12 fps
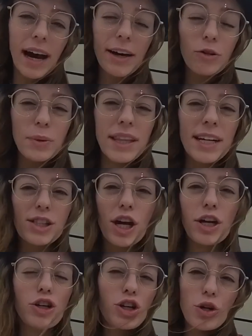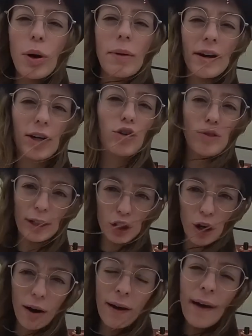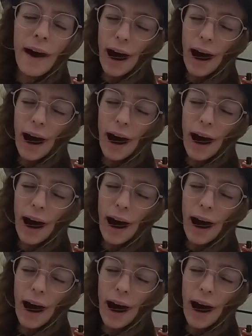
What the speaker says: I don't mean that it's a new American restaurant.